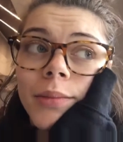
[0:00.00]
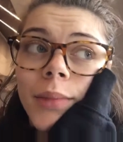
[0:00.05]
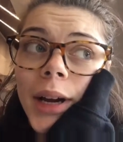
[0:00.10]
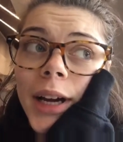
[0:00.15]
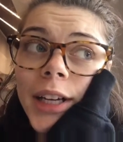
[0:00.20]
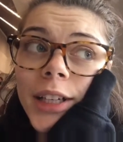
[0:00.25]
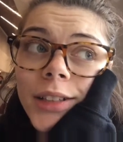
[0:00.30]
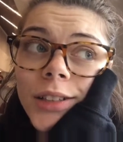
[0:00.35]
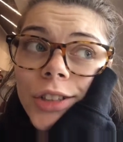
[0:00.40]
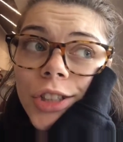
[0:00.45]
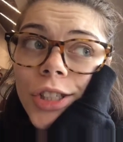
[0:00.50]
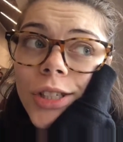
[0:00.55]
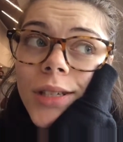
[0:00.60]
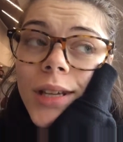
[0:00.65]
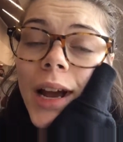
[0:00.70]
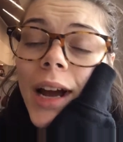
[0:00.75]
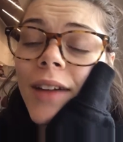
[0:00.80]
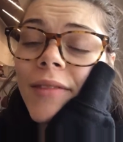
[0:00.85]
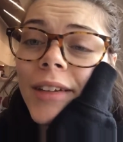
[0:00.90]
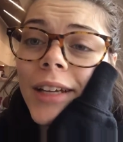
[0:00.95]
Might
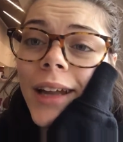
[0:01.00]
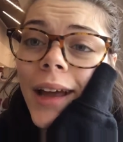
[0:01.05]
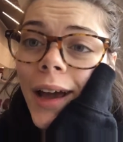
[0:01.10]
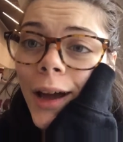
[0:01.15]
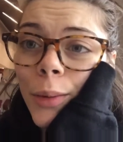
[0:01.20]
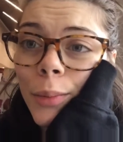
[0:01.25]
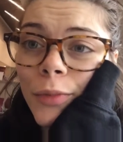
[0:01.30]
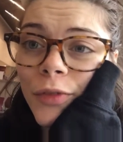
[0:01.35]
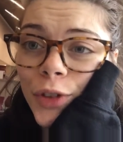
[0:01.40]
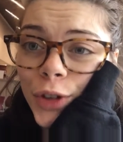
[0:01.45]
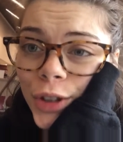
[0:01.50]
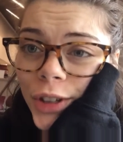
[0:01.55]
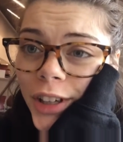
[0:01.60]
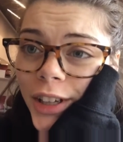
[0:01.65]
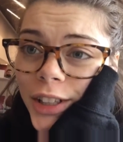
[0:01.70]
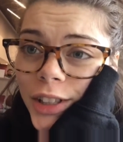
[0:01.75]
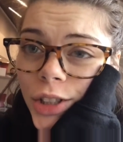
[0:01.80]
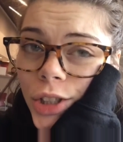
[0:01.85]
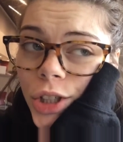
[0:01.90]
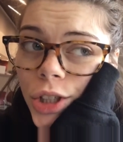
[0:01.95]
just have a nap for
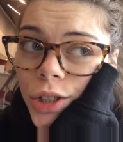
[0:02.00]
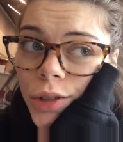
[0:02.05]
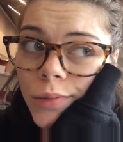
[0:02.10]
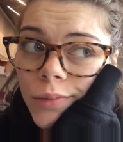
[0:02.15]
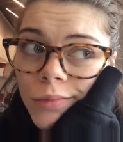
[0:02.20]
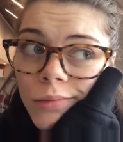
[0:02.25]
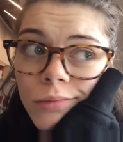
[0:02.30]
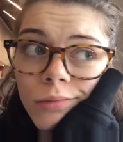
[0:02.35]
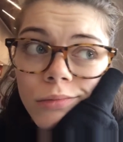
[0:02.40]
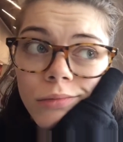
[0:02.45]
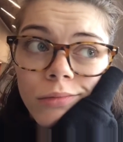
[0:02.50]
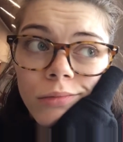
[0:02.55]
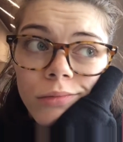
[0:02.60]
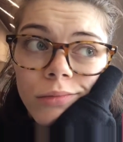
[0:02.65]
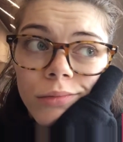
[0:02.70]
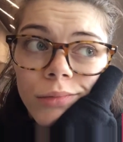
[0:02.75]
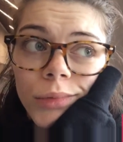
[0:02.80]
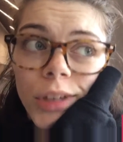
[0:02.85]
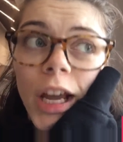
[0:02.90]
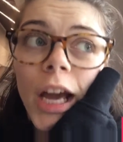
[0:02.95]
lunch.
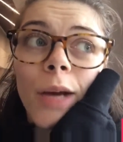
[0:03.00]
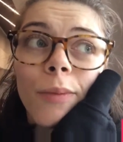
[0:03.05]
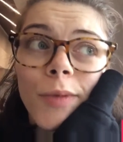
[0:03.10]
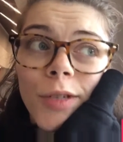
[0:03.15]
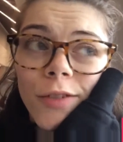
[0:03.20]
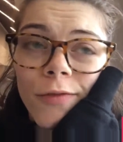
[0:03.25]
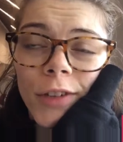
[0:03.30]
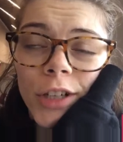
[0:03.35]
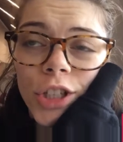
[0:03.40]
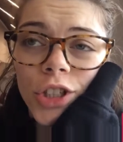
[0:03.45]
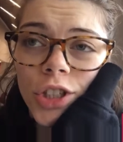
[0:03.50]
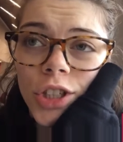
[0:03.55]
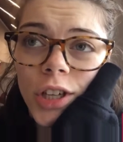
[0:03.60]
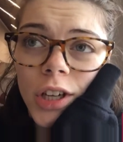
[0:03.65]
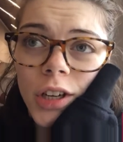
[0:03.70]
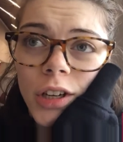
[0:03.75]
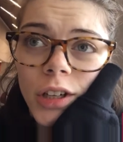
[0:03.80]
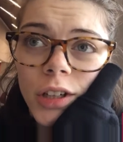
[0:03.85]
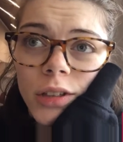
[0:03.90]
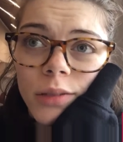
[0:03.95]
Naps are
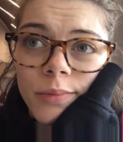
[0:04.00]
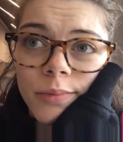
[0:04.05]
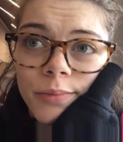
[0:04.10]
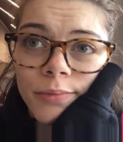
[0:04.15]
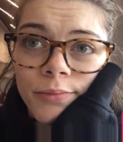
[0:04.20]
vegetarian.